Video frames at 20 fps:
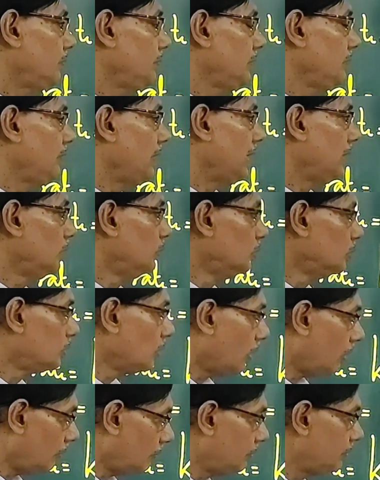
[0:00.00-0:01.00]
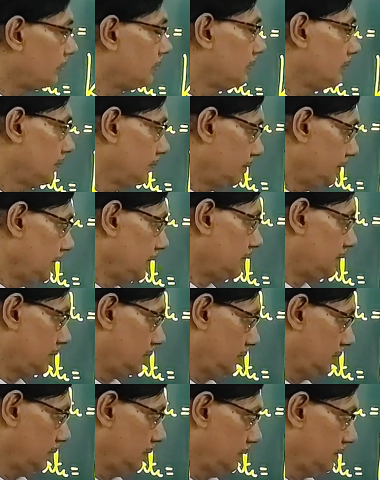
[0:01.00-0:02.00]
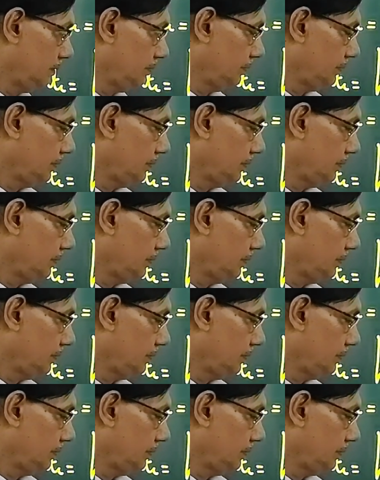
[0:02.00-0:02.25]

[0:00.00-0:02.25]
some of the values of this.